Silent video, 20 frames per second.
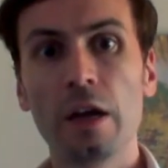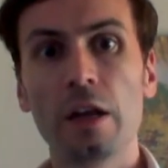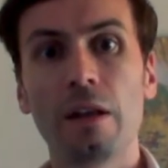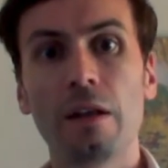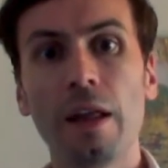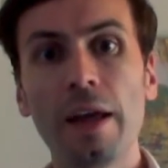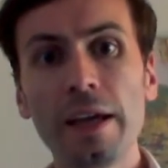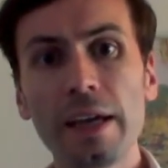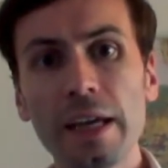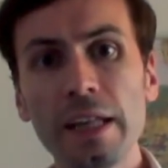
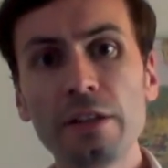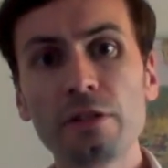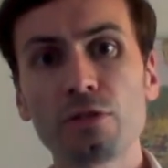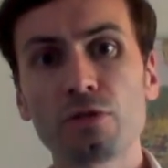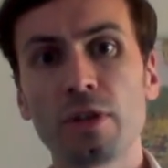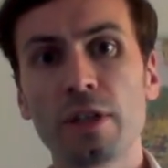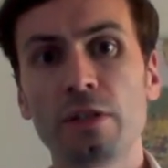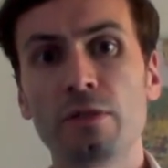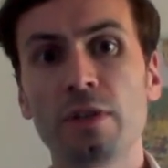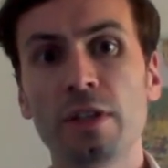Like
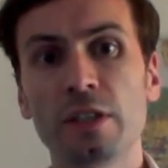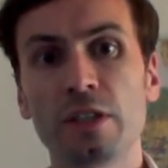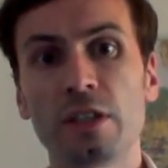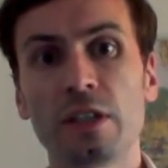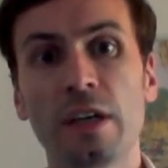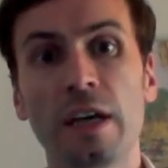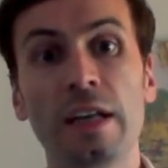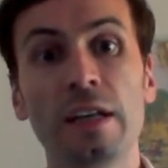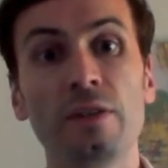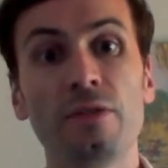interest rate
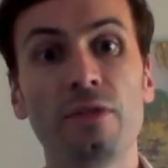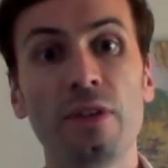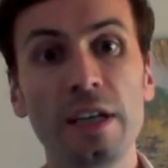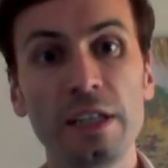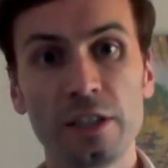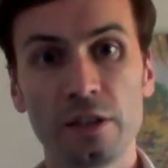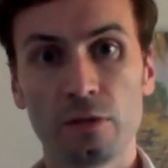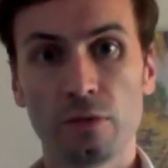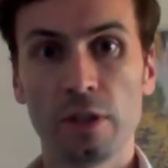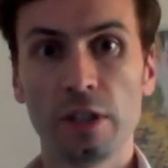risk and
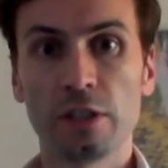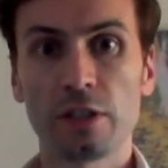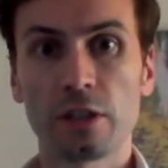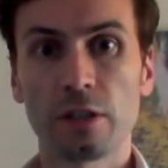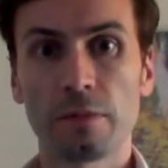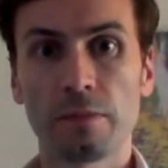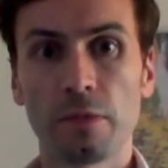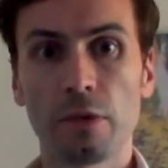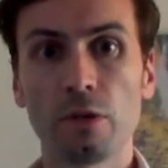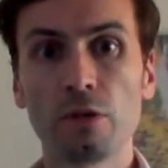inflation risk,
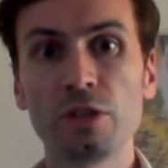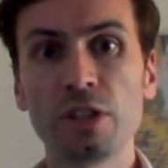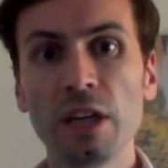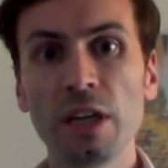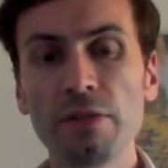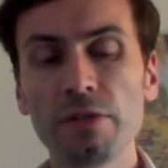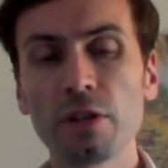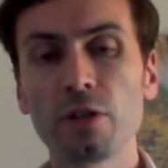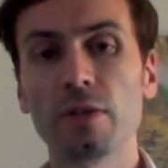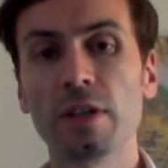
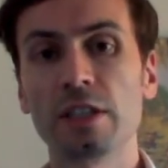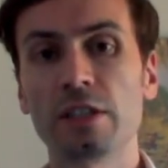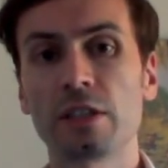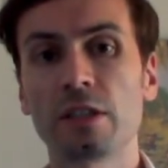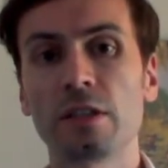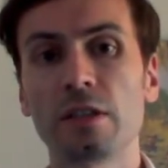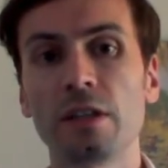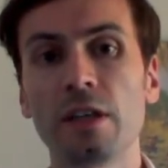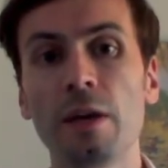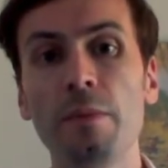longevity risk
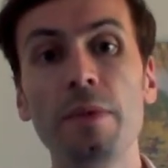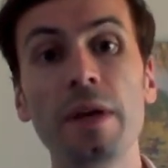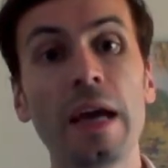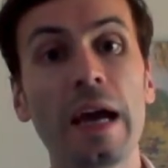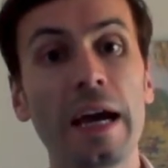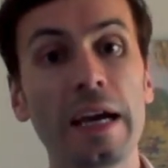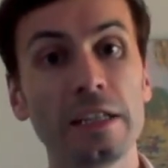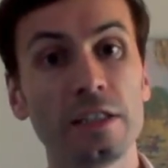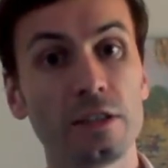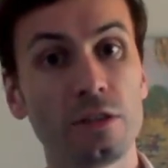can be
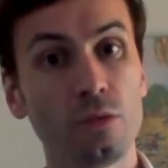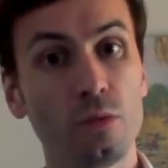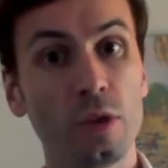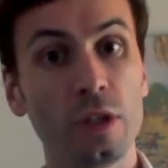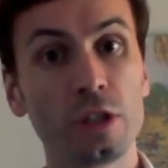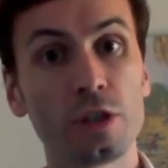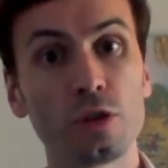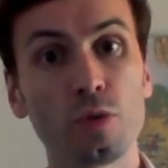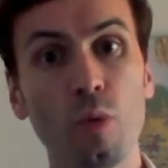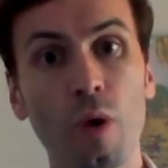hedged with
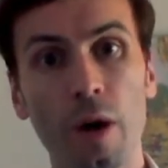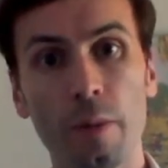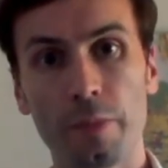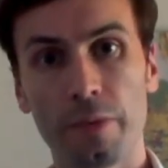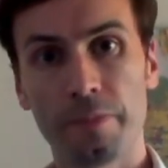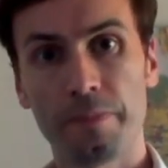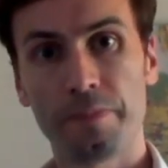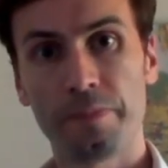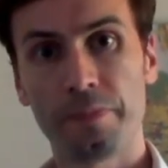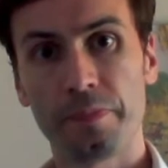a
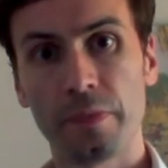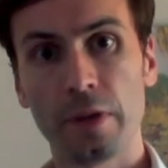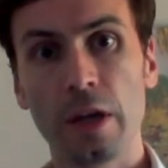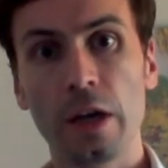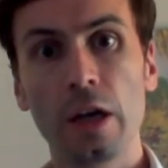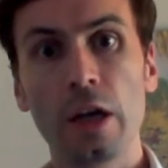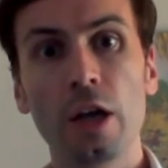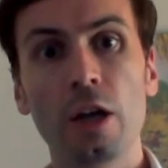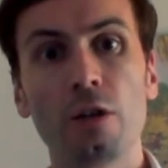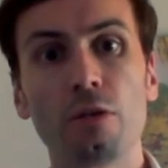swap.
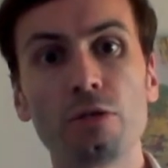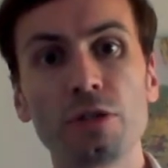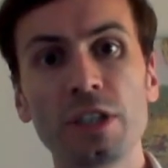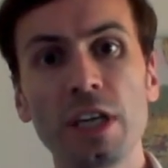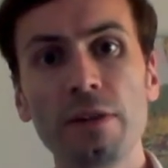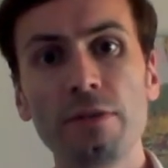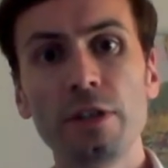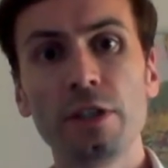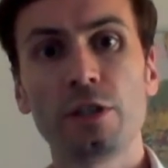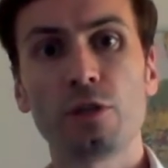
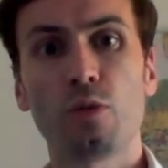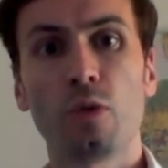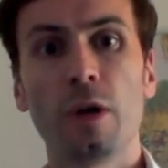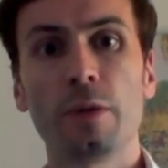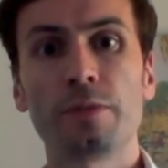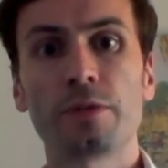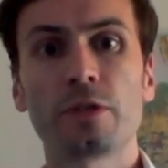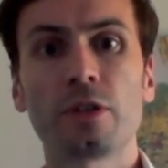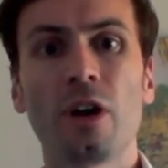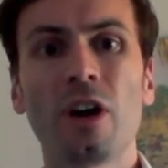Longevity
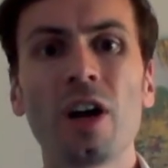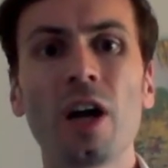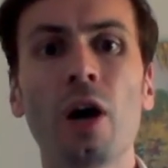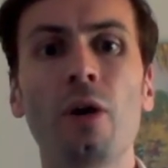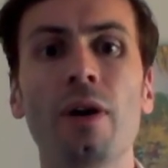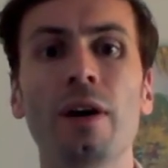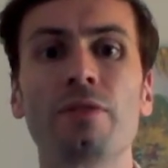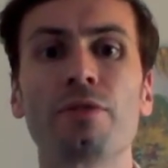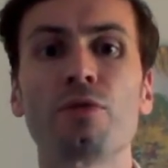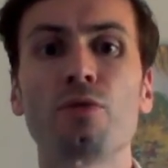swaps are,
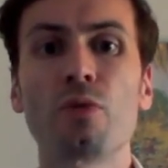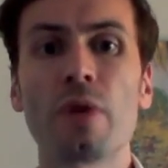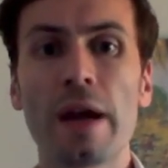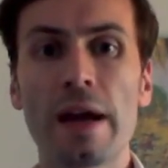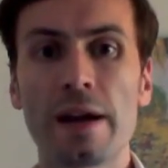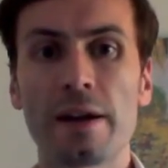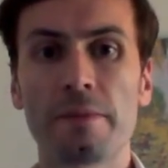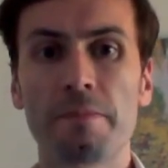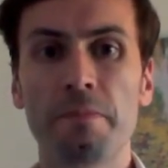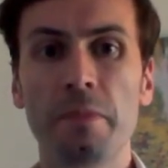however,
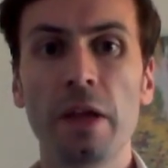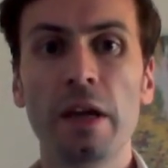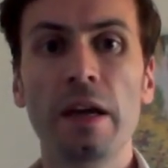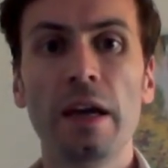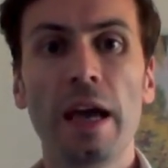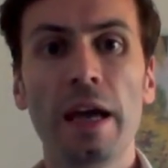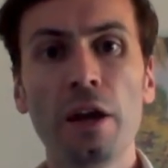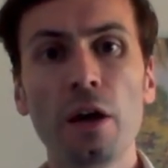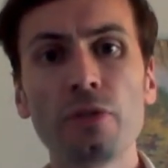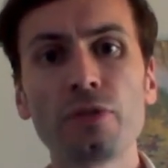rare
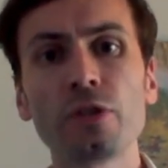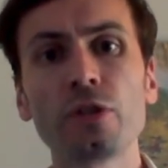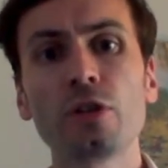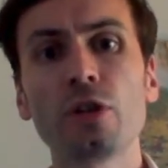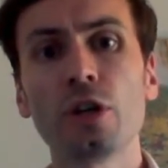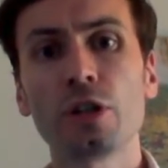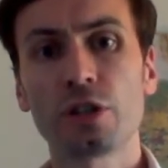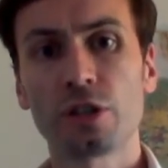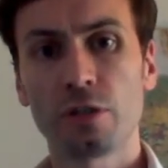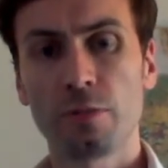and often
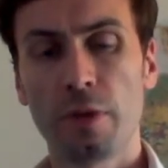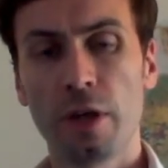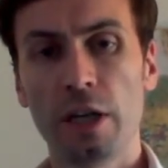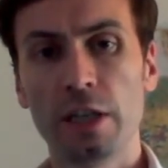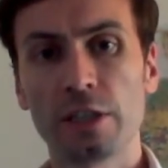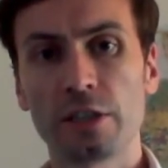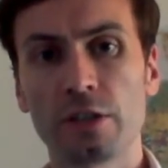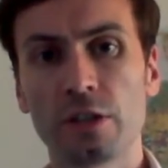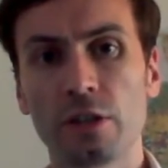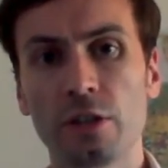
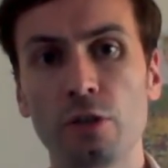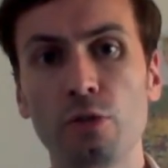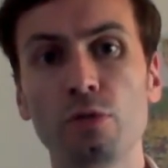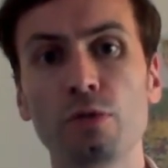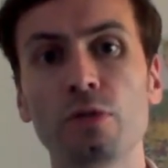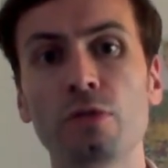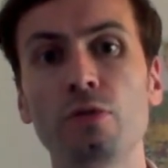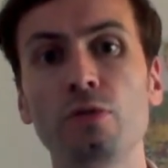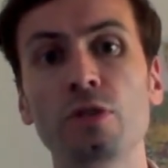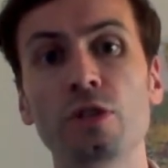customized
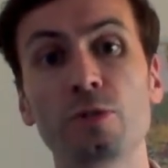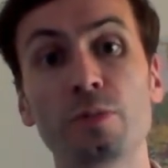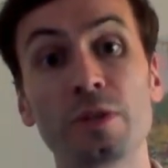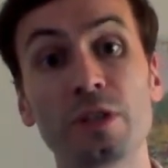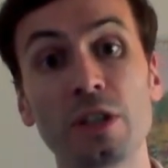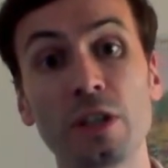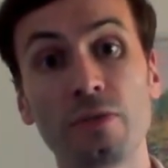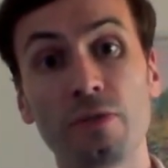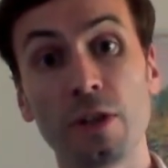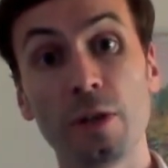to a
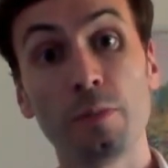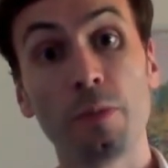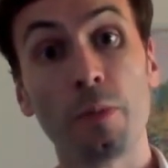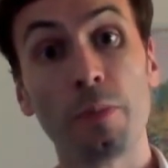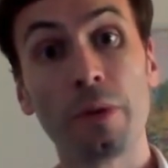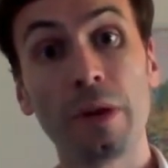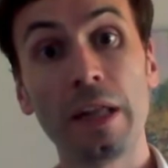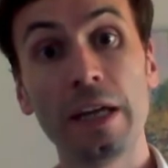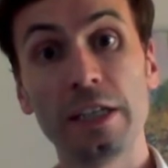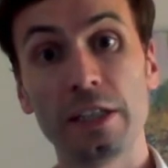specific
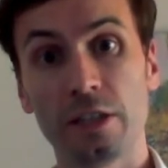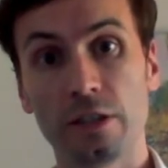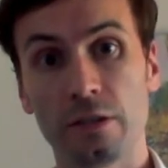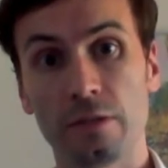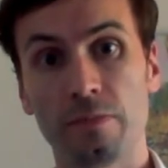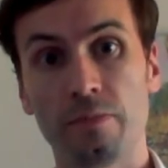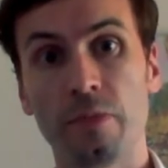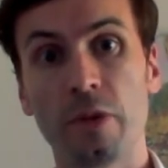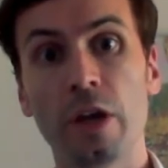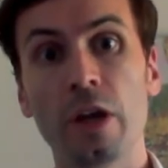
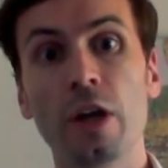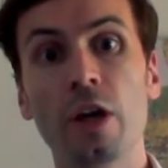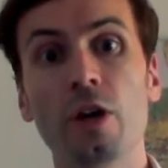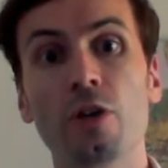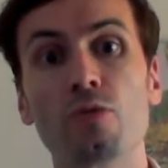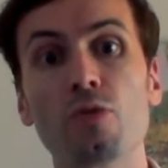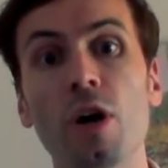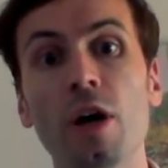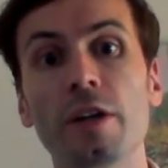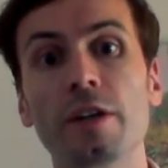population,
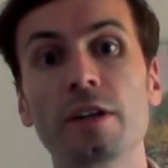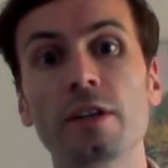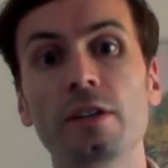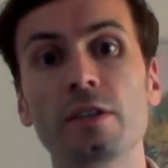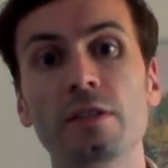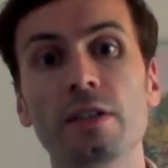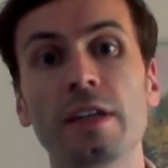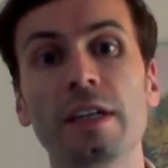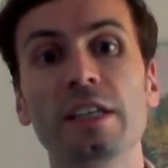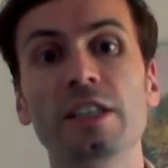
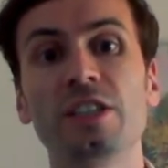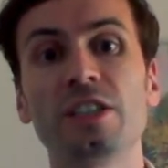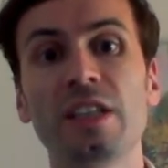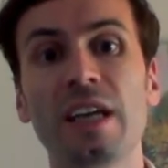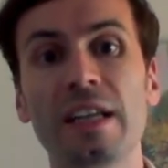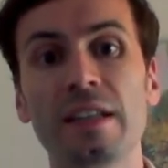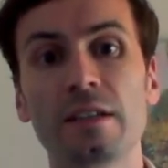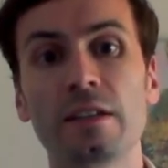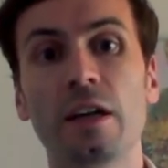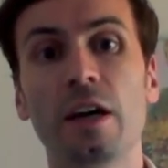rather than a
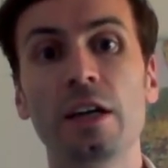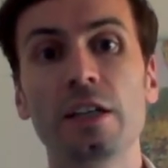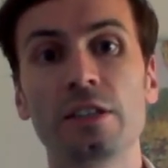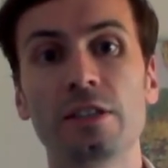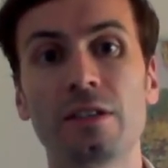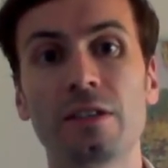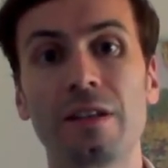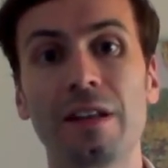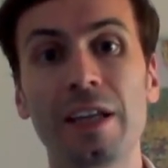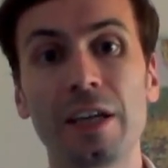
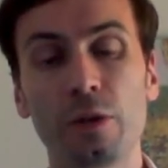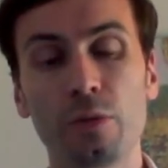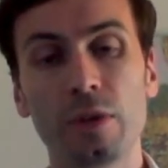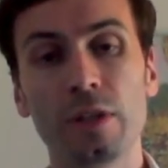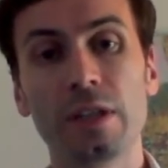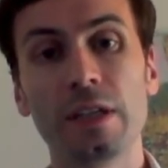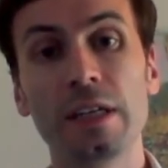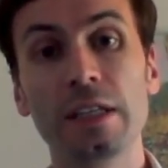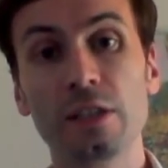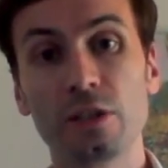standardized
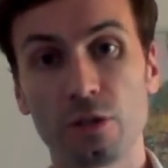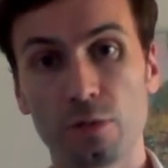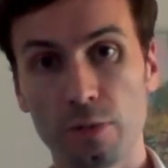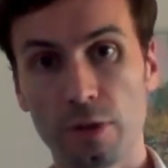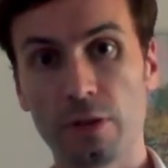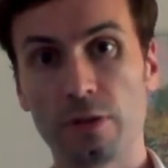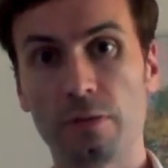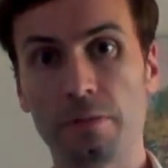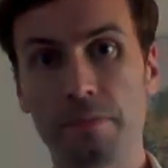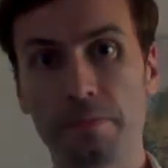liquid
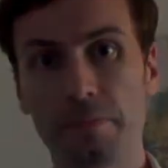instrument.